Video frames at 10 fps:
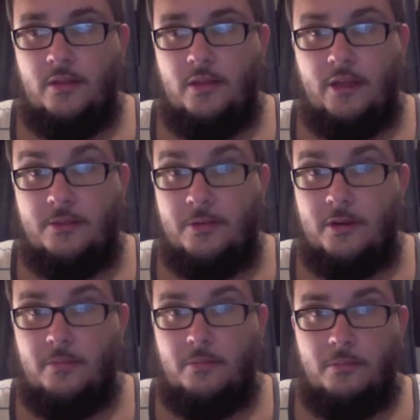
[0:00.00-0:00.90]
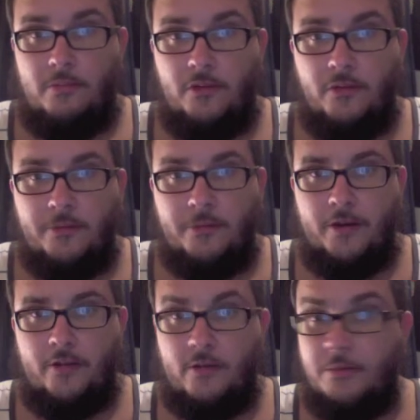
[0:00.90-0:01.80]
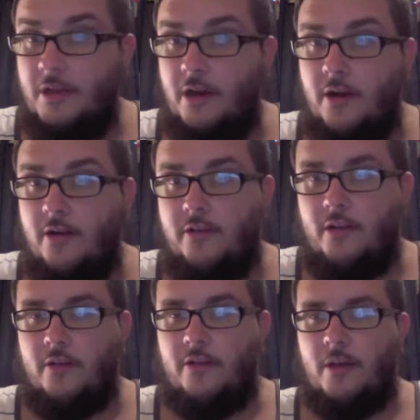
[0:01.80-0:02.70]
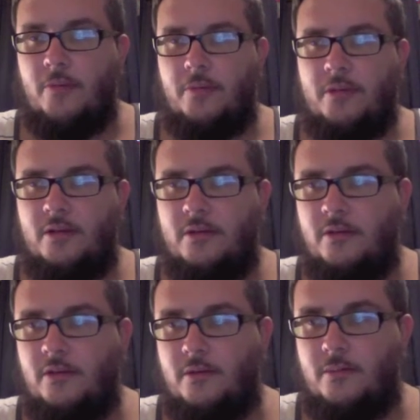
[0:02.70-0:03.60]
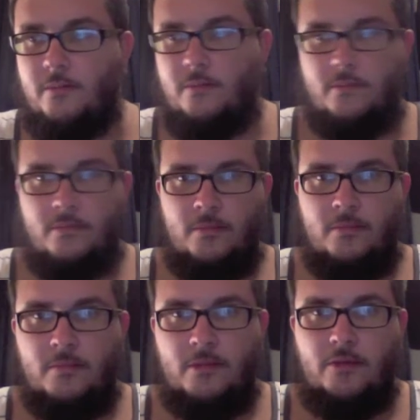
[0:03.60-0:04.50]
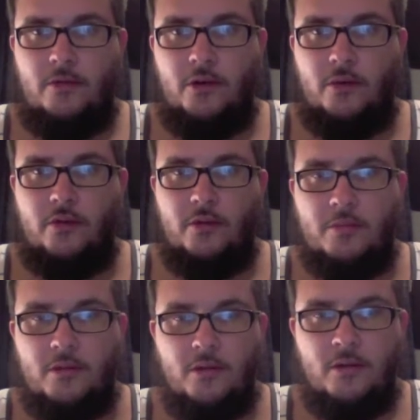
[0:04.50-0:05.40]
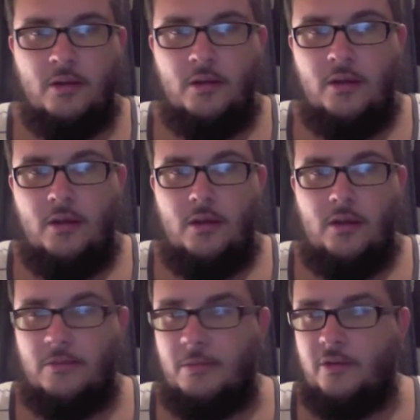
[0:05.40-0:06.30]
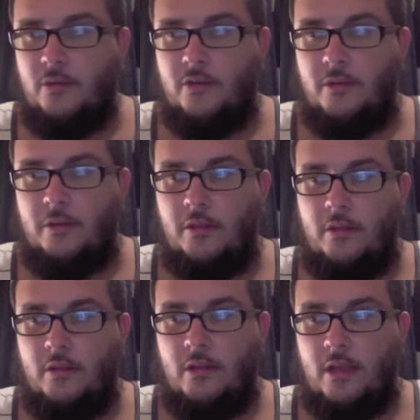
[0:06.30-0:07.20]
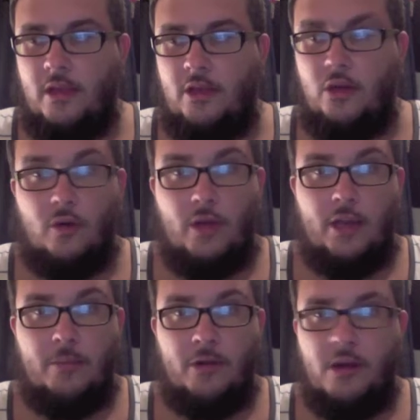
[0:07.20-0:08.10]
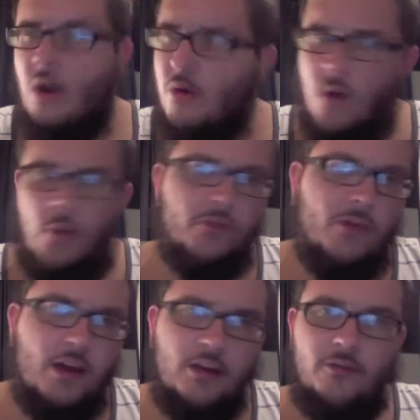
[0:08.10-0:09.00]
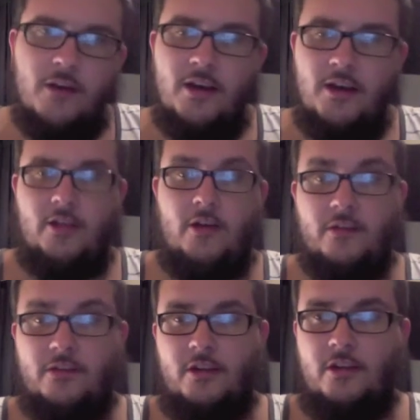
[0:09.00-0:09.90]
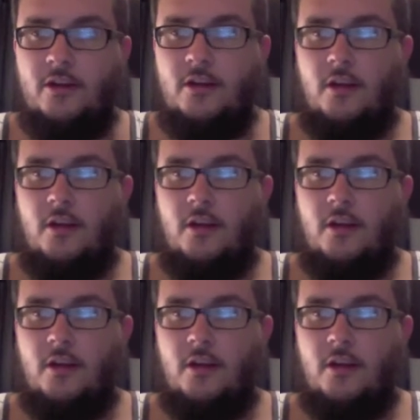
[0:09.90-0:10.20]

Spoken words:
That's pretty self-explanatory. Be honest at all times, because, if you're doing something, if somebody's doing something and you don't like it, be like, oh no, it's fine, and then all of a sudden